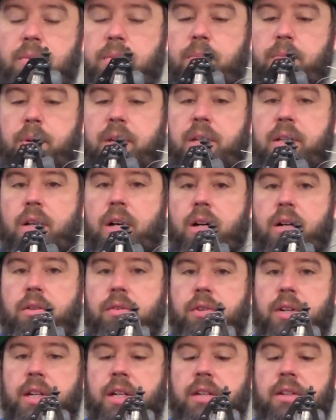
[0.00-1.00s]
V-lock
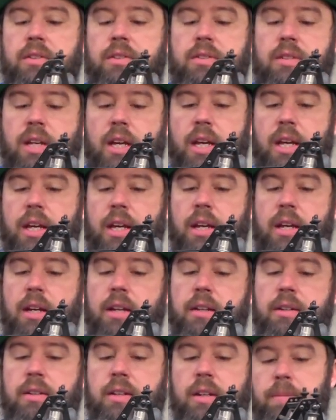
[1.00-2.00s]
rings,
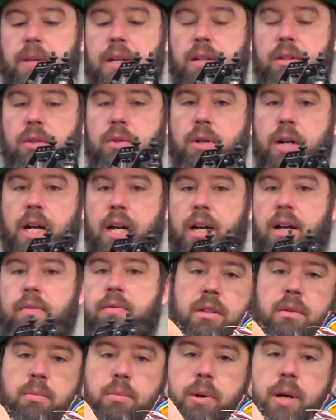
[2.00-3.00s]
and they do
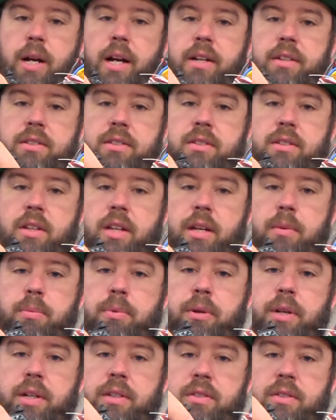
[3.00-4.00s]
have the brass
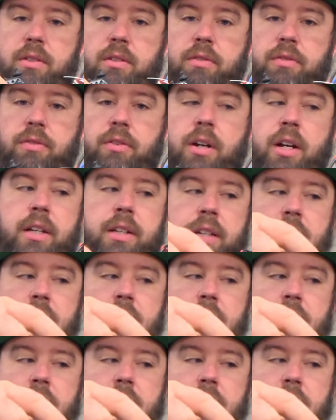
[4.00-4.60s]
clamp rings in the front